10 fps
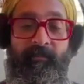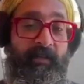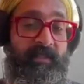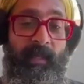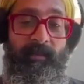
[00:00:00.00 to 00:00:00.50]

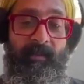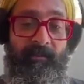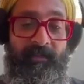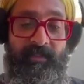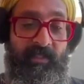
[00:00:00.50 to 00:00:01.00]
example,
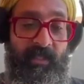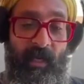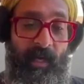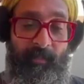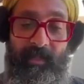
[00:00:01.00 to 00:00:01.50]
physician
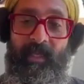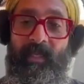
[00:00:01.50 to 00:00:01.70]
hopping?